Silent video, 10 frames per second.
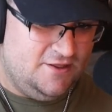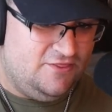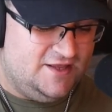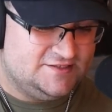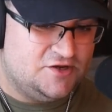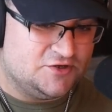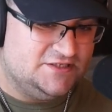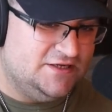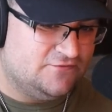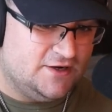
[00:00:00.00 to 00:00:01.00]
things that are
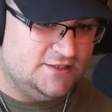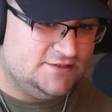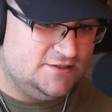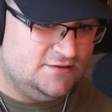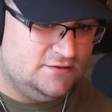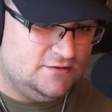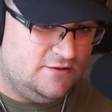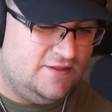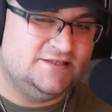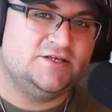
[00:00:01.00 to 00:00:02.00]
different,
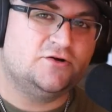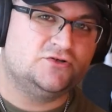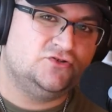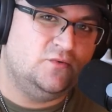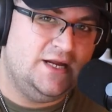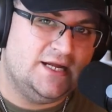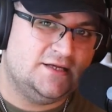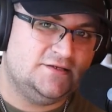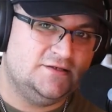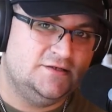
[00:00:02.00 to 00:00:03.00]
things that are
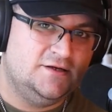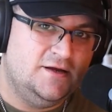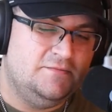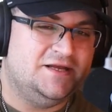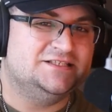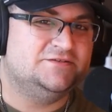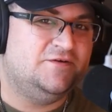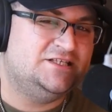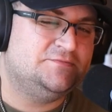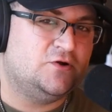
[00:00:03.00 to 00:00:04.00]
tweaked, because
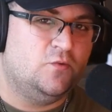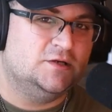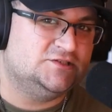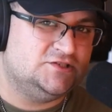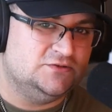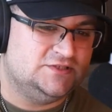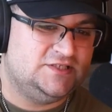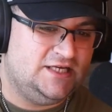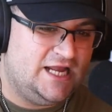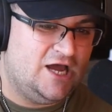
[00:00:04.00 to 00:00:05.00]
Facebook wants to
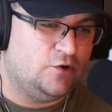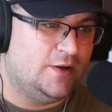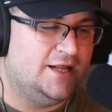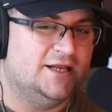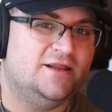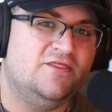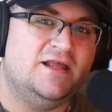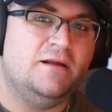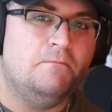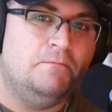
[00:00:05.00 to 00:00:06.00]
see, how do I get
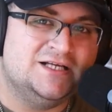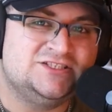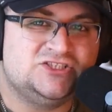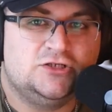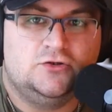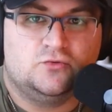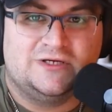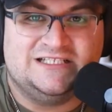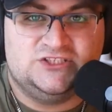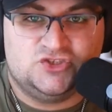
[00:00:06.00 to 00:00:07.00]
the best
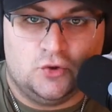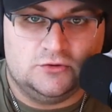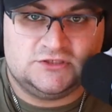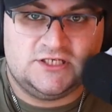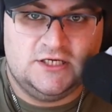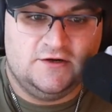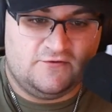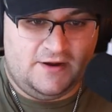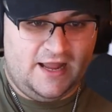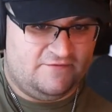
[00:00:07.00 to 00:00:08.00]
result for
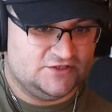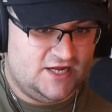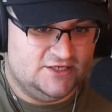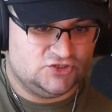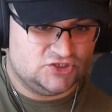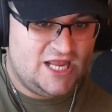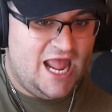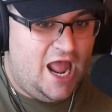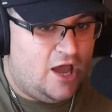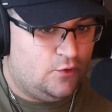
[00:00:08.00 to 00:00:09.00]
my advertisers?
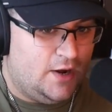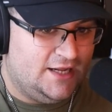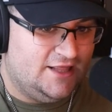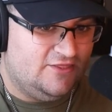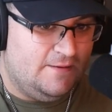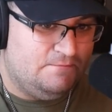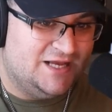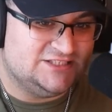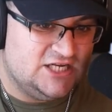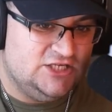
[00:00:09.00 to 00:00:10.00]
How do I get the
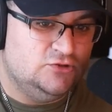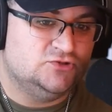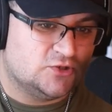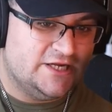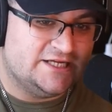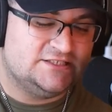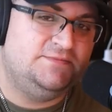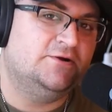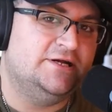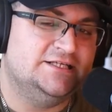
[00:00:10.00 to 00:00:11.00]
best user
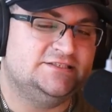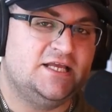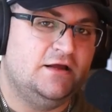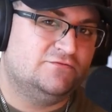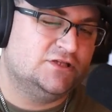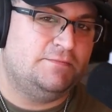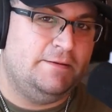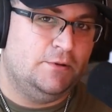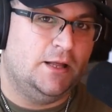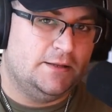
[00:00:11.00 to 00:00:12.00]
experience for the
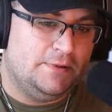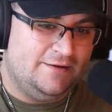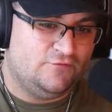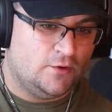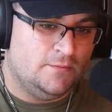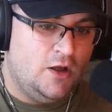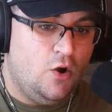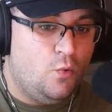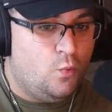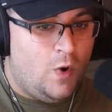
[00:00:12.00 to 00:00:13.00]
people on the platform
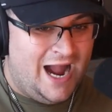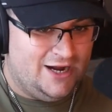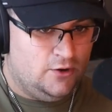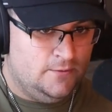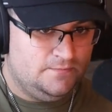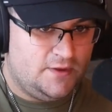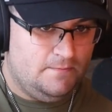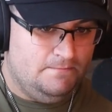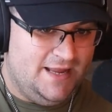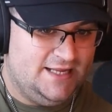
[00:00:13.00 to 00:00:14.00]
while
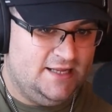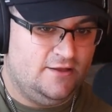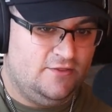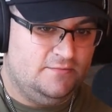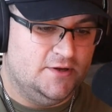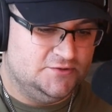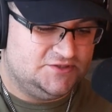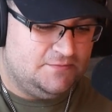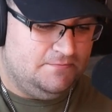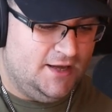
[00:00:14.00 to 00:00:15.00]
making the
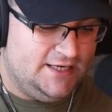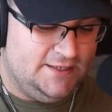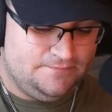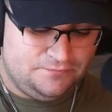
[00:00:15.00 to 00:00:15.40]
most money?